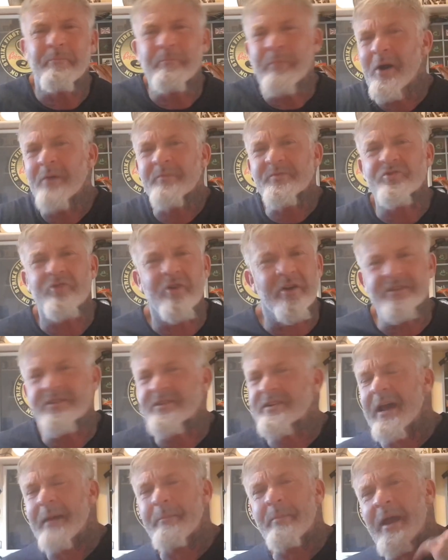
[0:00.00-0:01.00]
Palm strike,
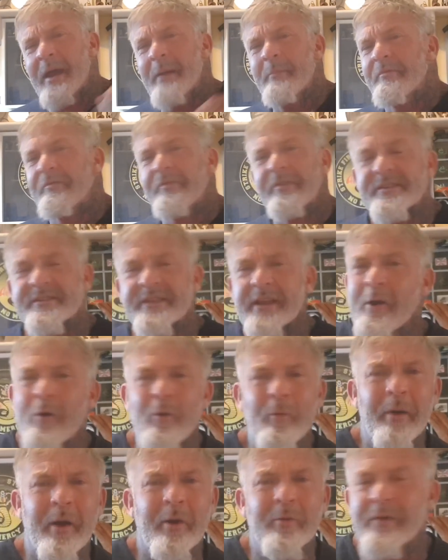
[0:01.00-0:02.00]
slap, hammer fist,
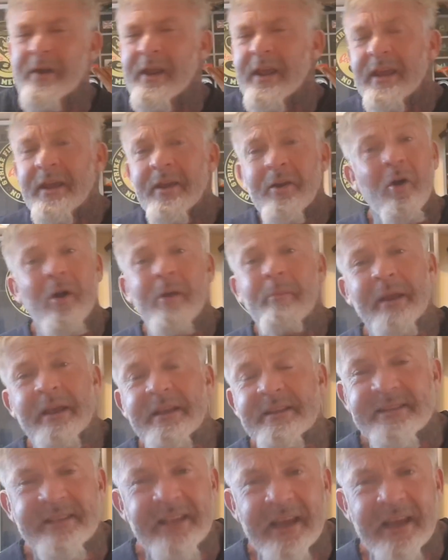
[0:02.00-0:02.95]
elbow, knee and eye blitz.